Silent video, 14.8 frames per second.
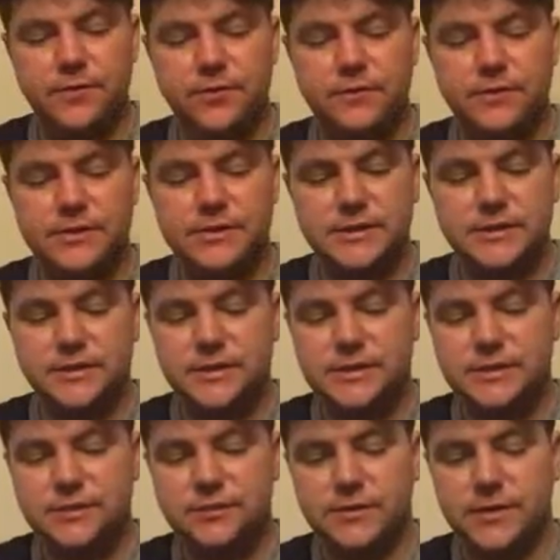Frodo was still in
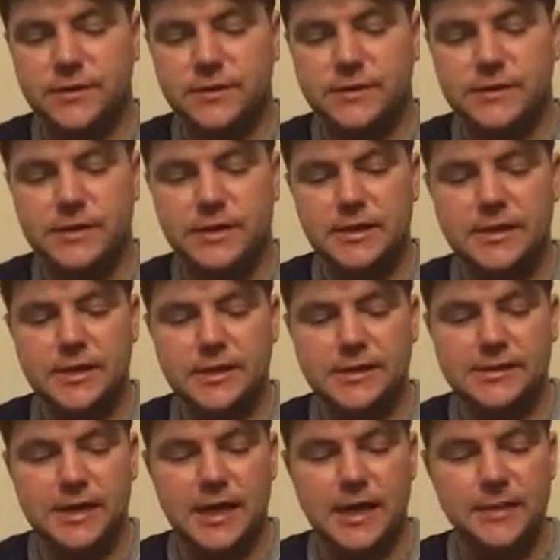his tweens,
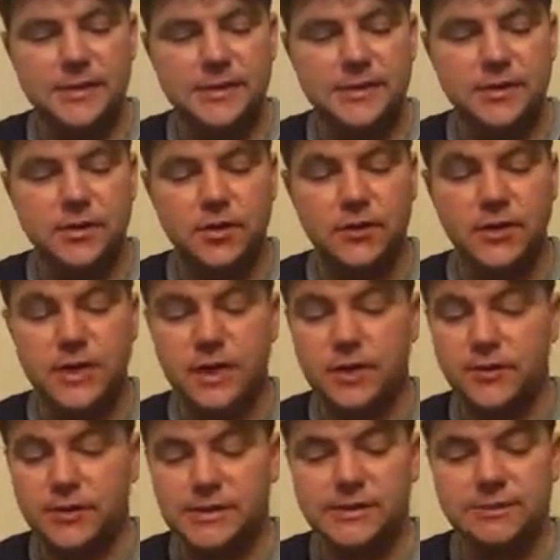as the hobbits called the
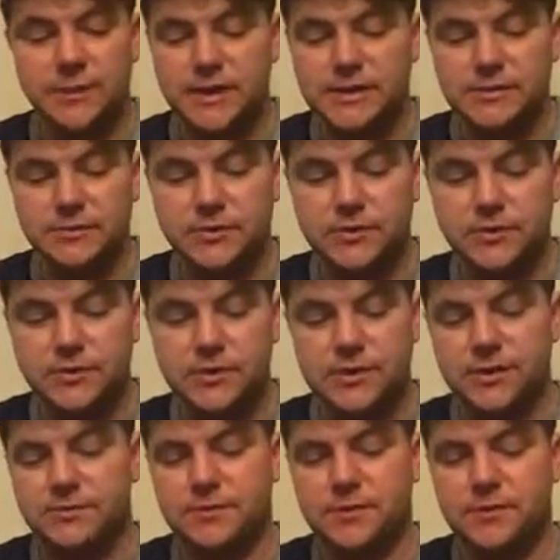irresponsible
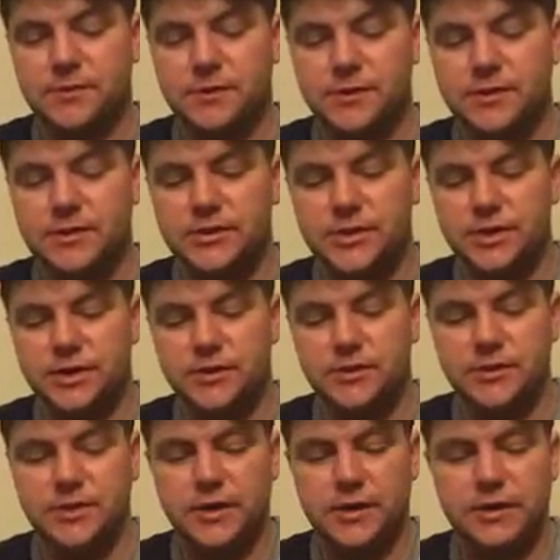20s between
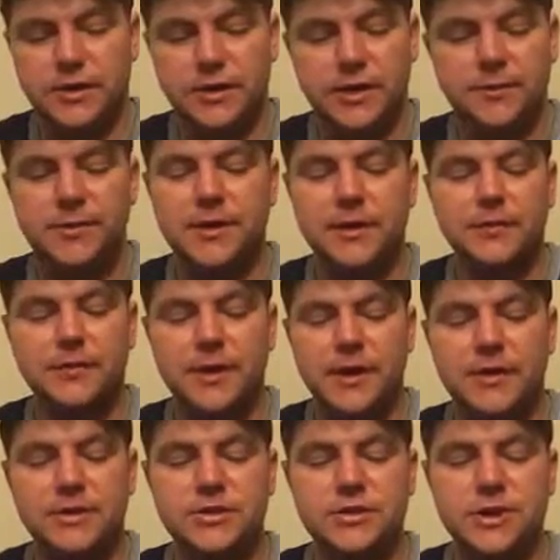childhood and the coming of
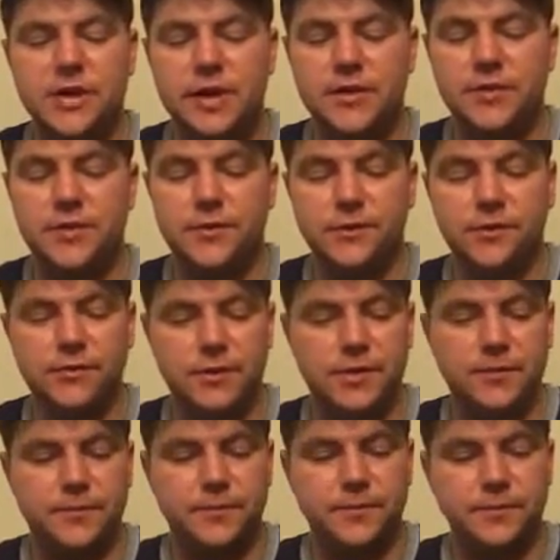age at
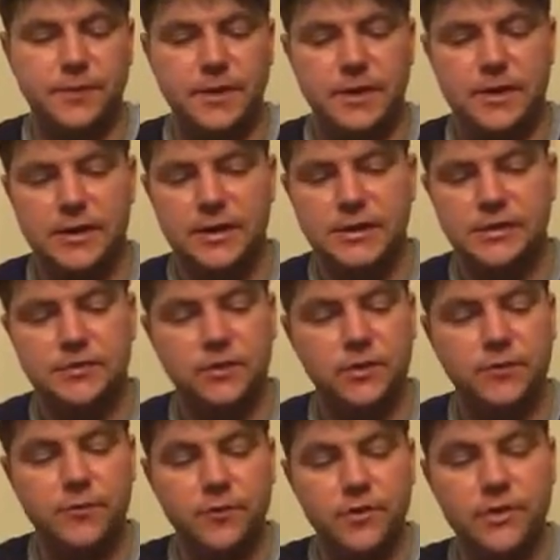33.
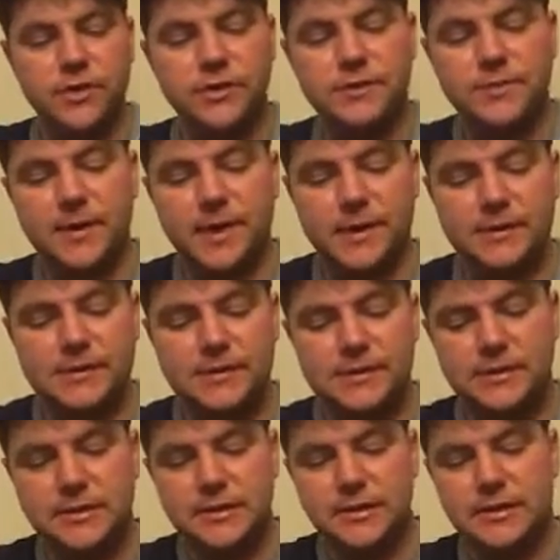Twelve more years passed.